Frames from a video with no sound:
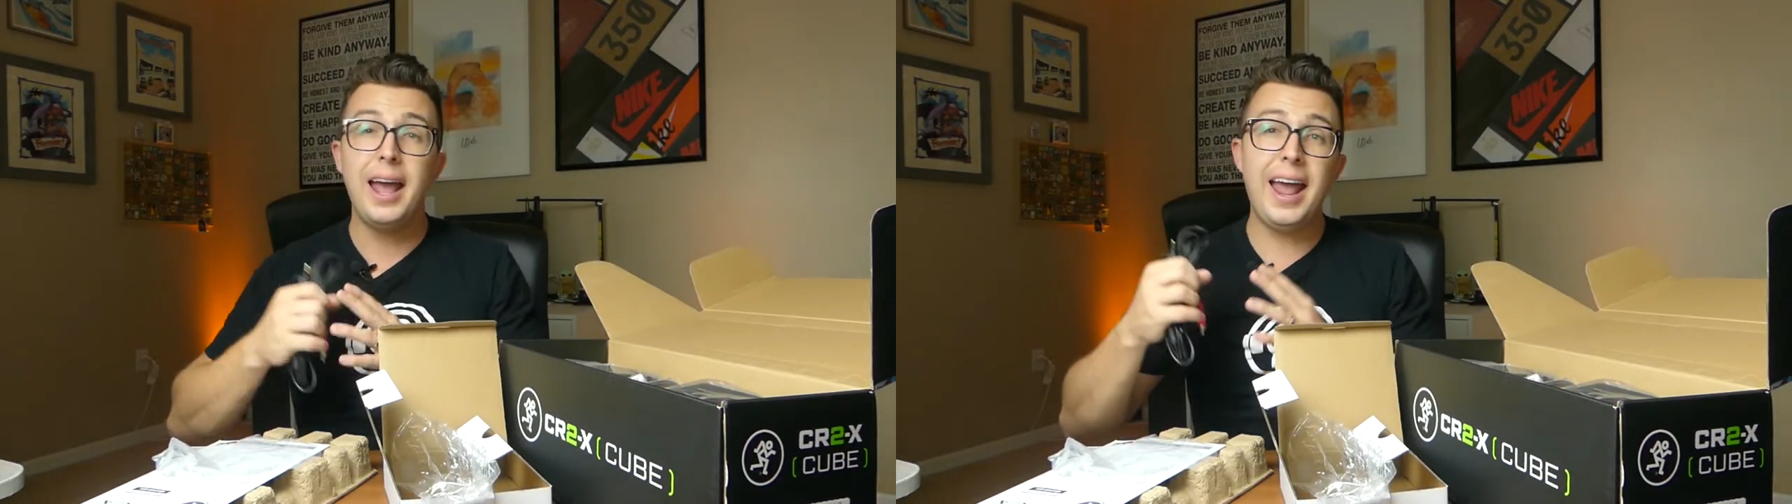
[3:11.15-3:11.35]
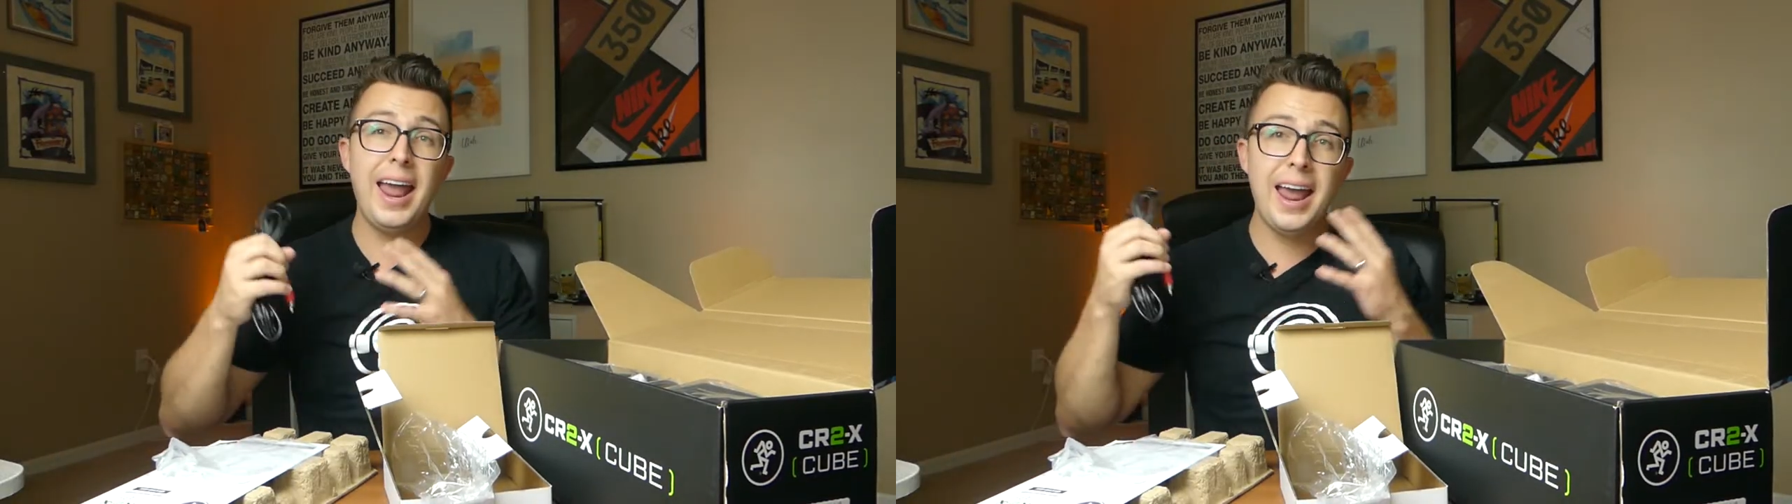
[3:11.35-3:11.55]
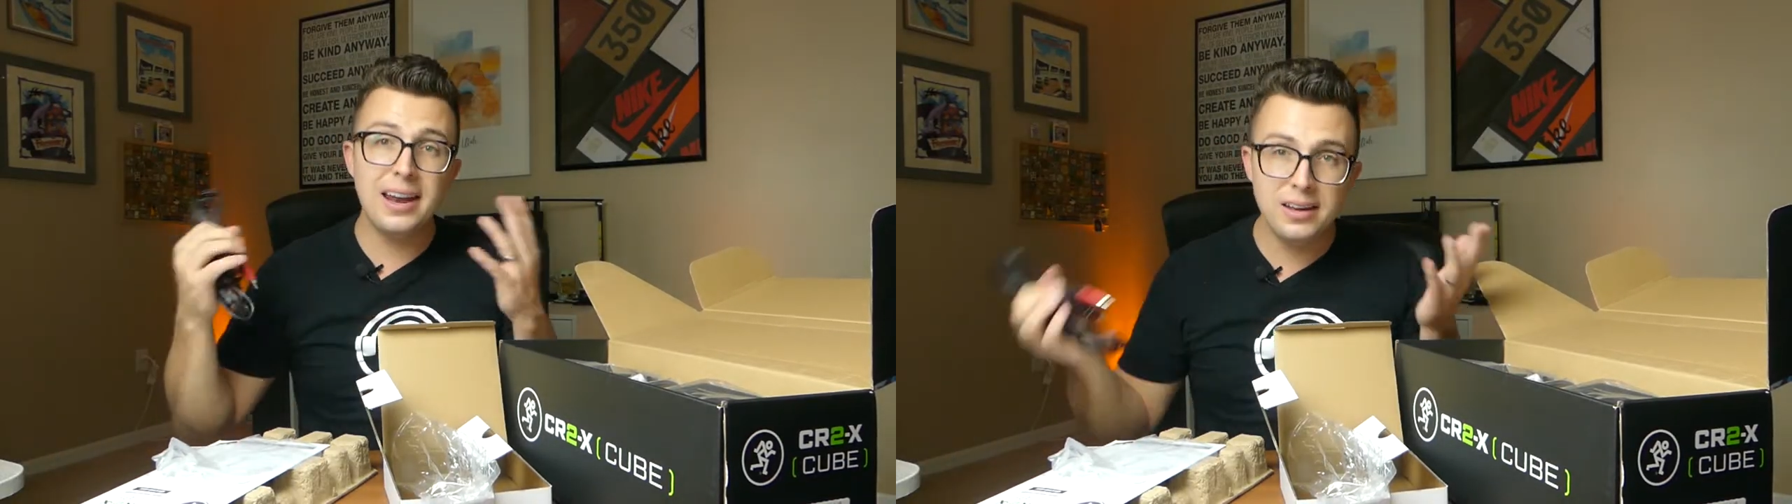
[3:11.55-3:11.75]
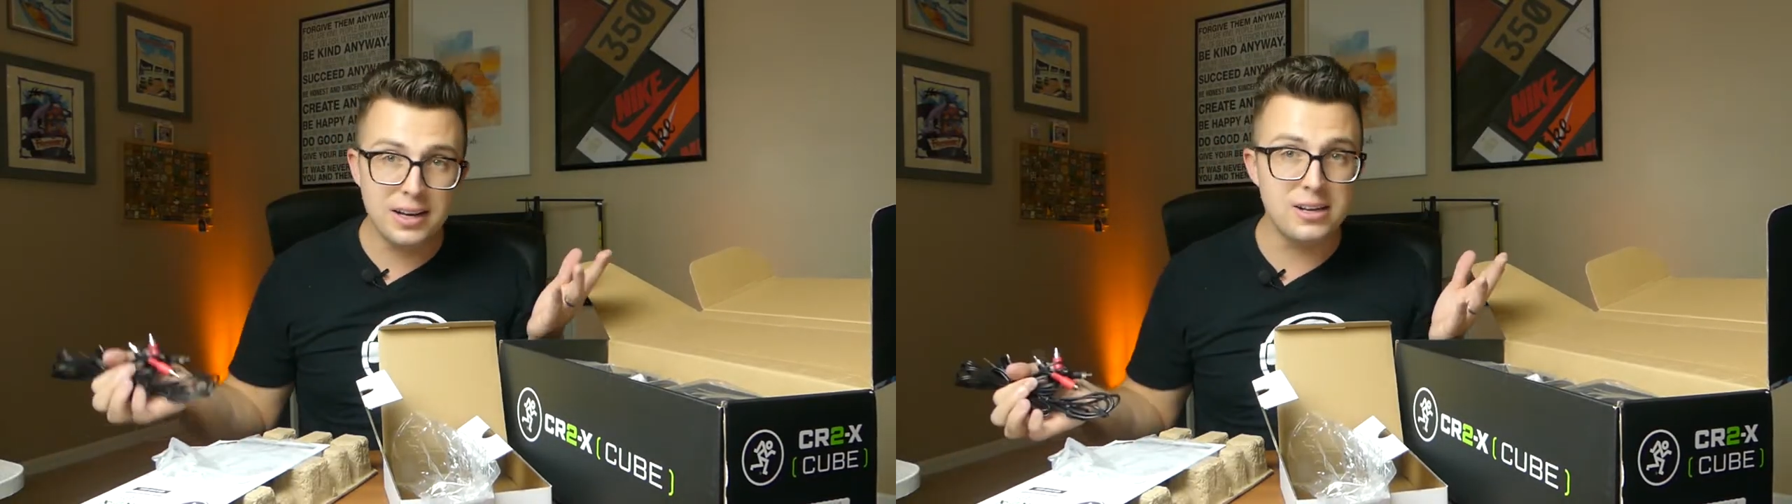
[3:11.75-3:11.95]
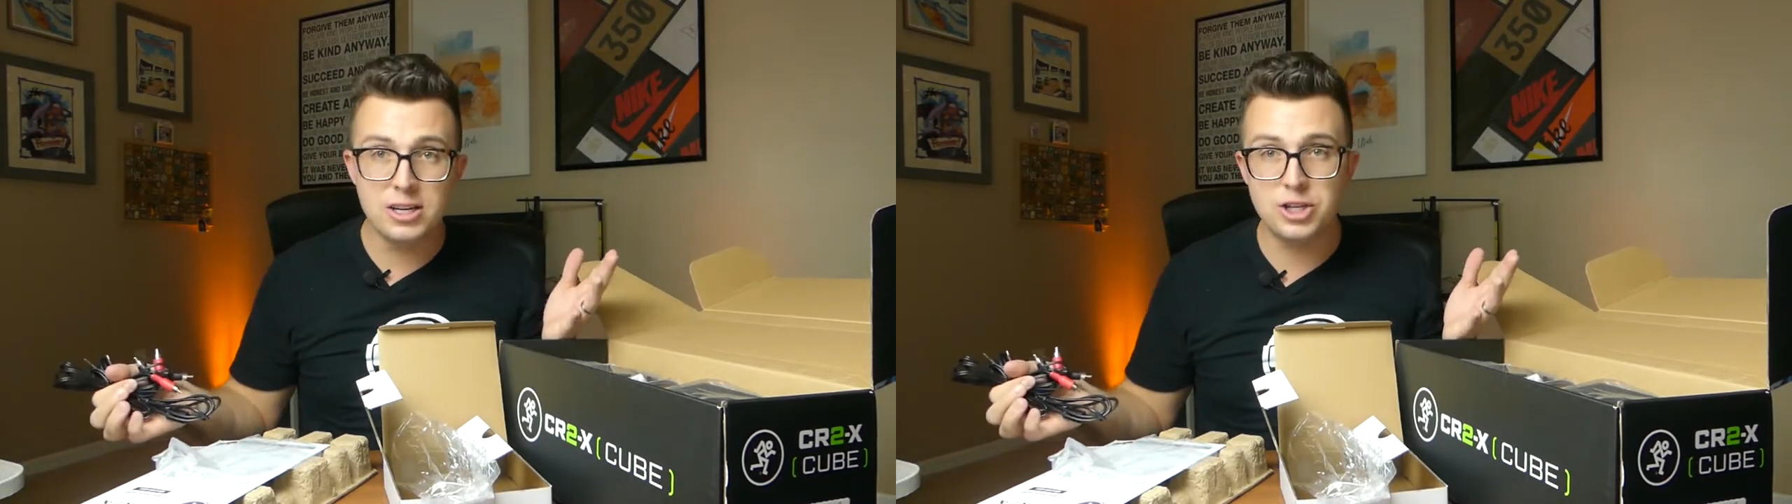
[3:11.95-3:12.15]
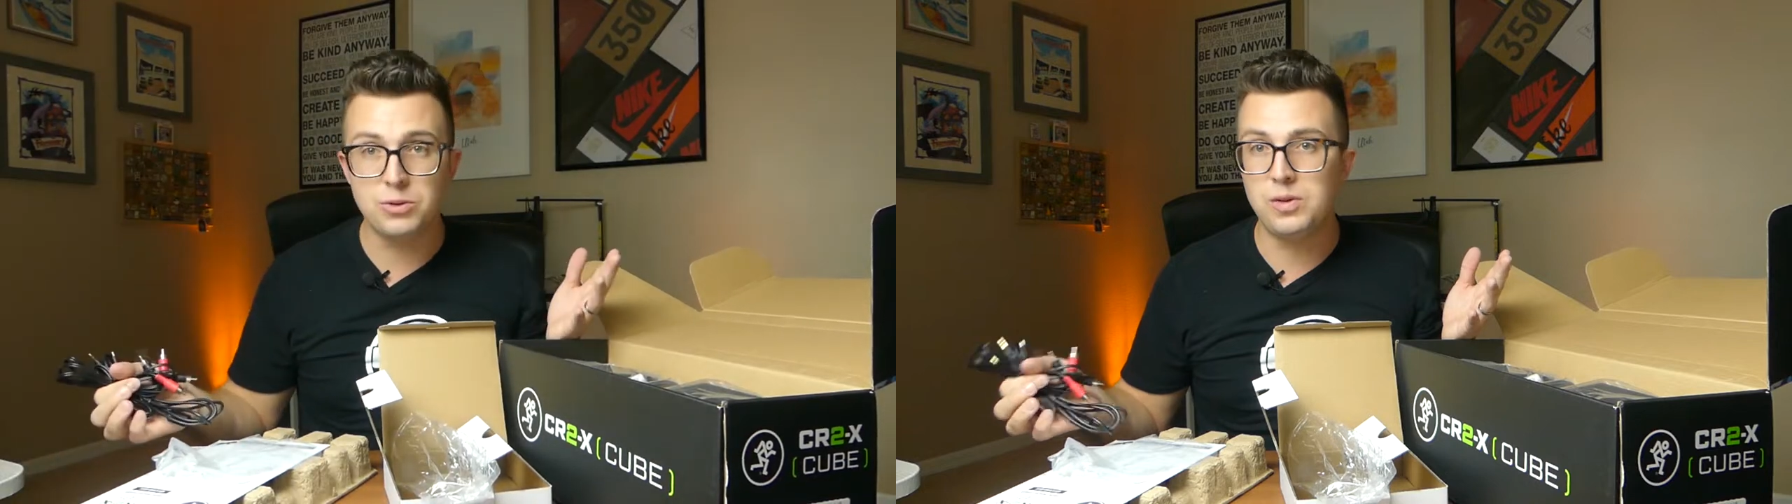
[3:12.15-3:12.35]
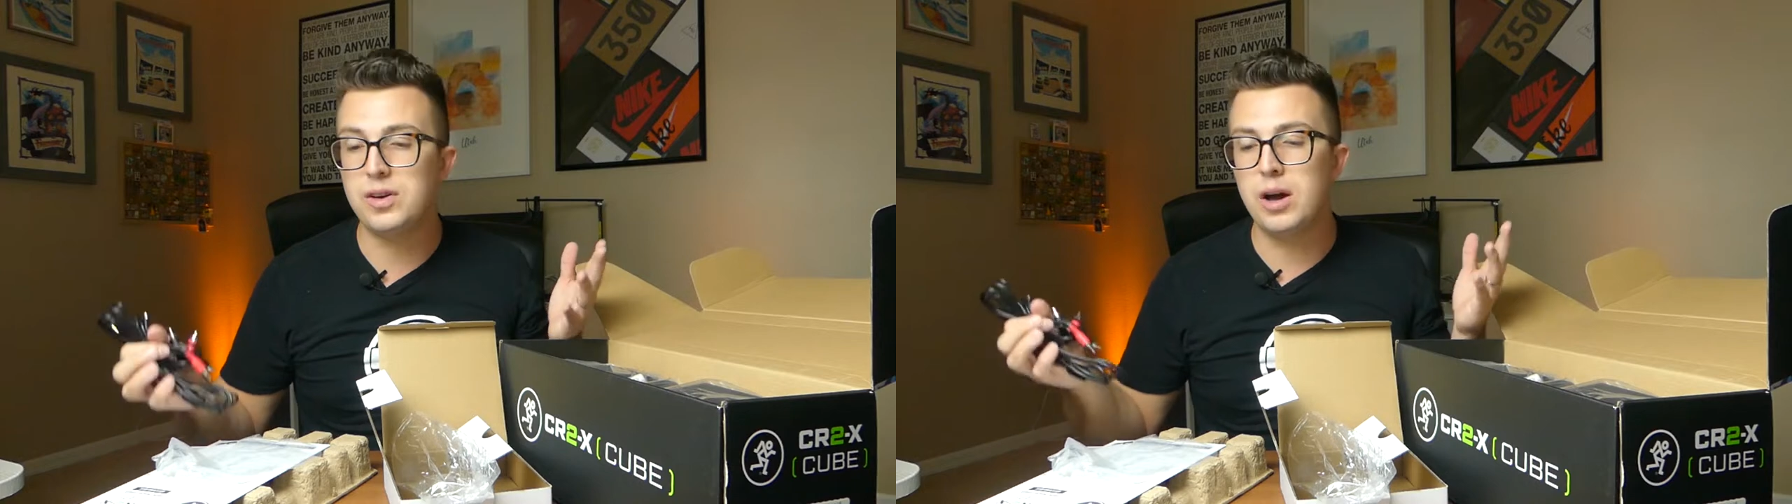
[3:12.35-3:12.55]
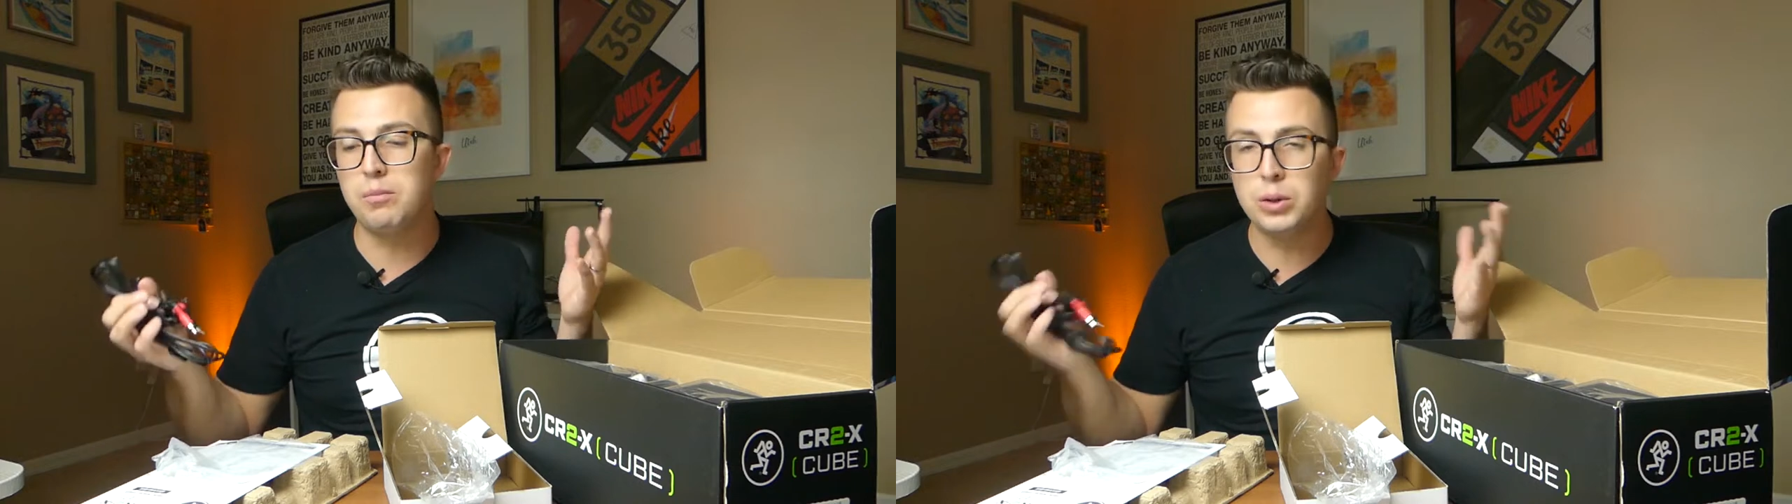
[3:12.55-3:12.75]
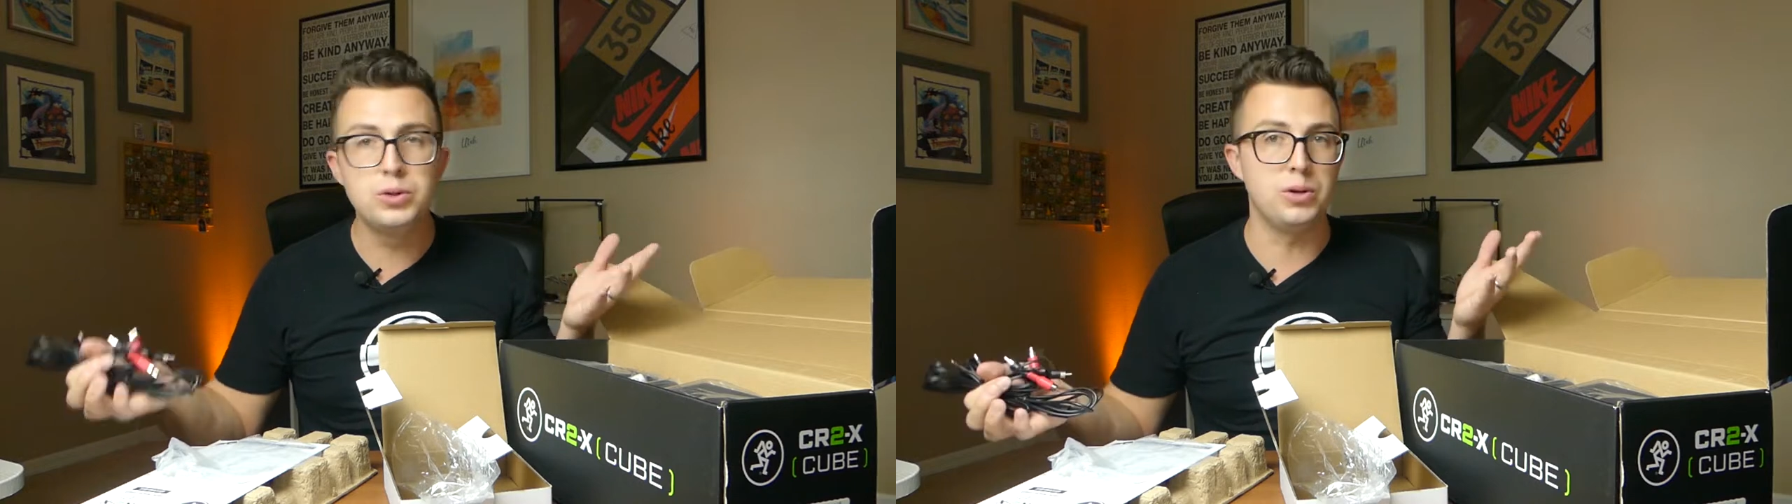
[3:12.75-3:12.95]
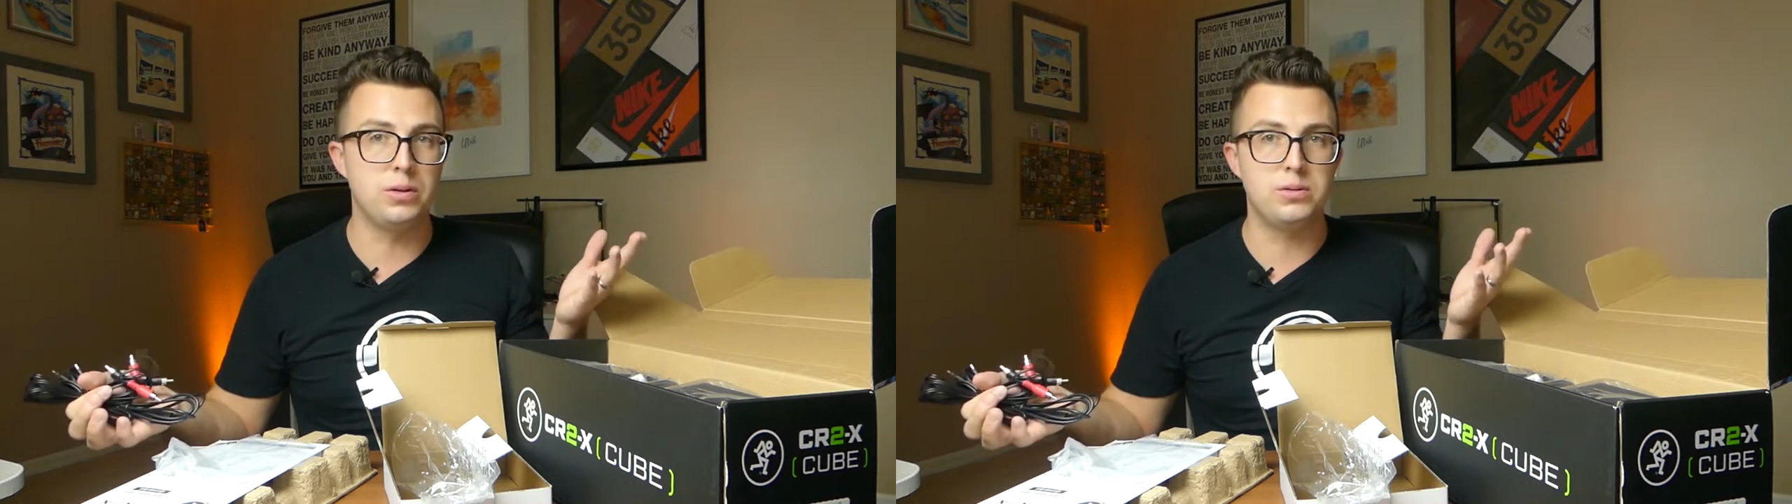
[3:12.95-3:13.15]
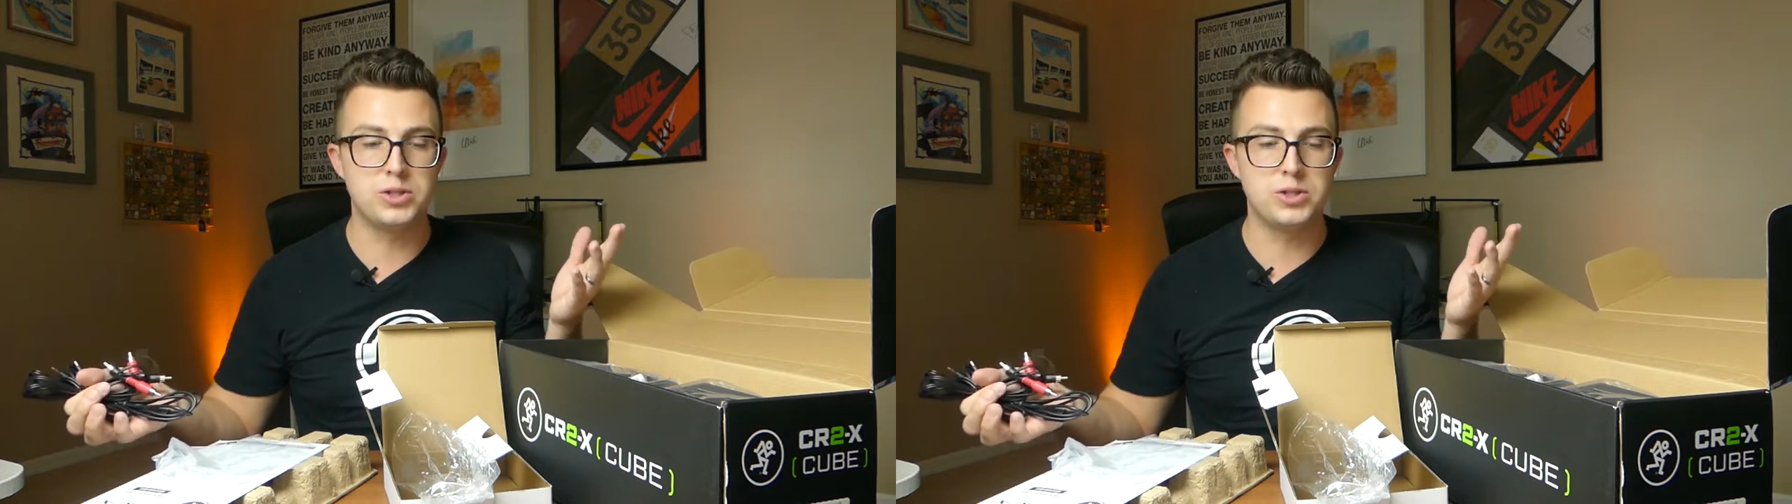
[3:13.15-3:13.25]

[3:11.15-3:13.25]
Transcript: And in addition, we've got Bluetooth.